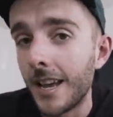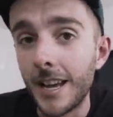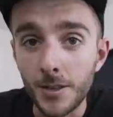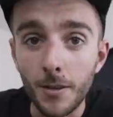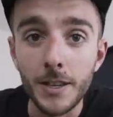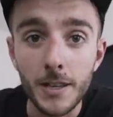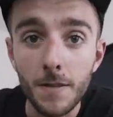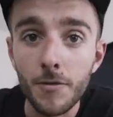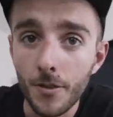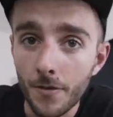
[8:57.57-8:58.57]
it's obviously
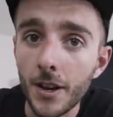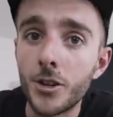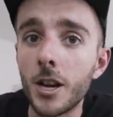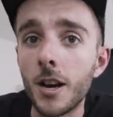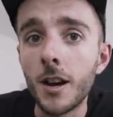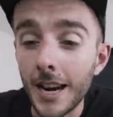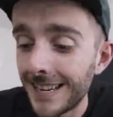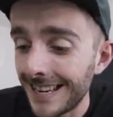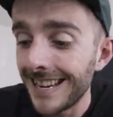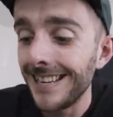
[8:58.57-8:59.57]
for adventure and
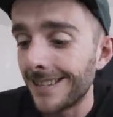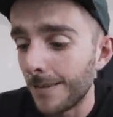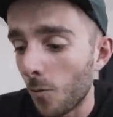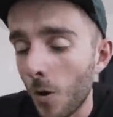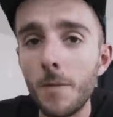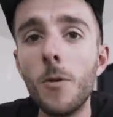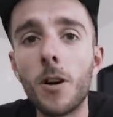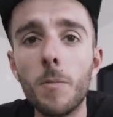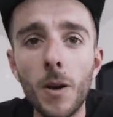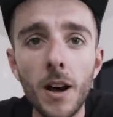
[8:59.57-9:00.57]
it needs way more
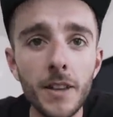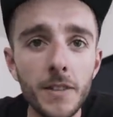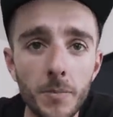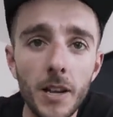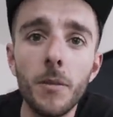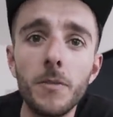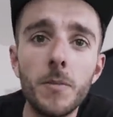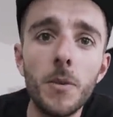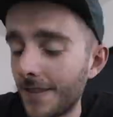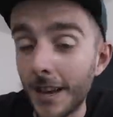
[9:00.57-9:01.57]
compliance to be
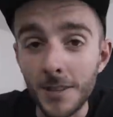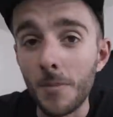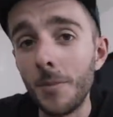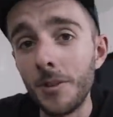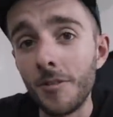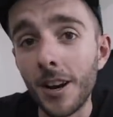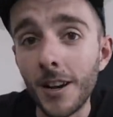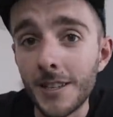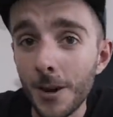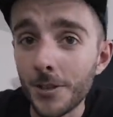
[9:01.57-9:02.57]
comfortable, that's the moment you realize how